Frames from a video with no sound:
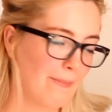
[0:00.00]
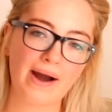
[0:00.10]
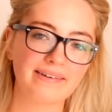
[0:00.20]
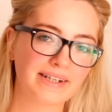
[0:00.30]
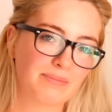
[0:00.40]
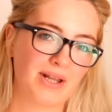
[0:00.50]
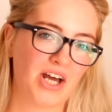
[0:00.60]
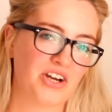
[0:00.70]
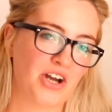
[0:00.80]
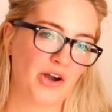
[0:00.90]
might look a bit
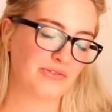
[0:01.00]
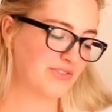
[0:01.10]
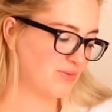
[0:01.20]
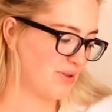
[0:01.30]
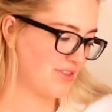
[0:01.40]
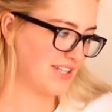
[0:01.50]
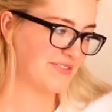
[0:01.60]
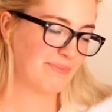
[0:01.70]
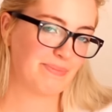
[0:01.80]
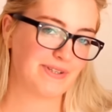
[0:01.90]
like a ghost with
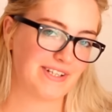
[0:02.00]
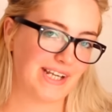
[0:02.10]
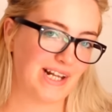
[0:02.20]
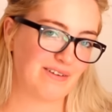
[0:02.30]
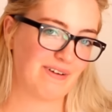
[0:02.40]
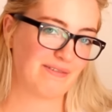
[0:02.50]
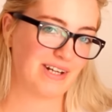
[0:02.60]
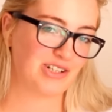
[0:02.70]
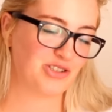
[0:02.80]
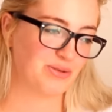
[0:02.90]
this particular
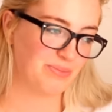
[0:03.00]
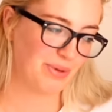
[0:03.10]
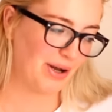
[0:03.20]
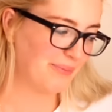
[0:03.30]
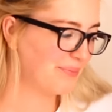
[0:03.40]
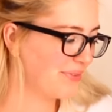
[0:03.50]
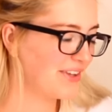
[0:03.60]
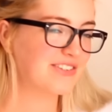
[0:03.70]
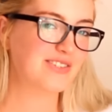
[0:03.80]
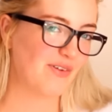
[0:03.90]
foundation, but
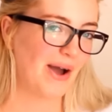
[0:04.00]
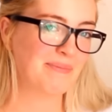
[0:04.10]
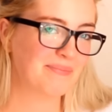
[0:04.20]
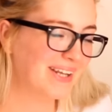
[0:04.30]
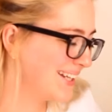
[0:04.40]
it's fine.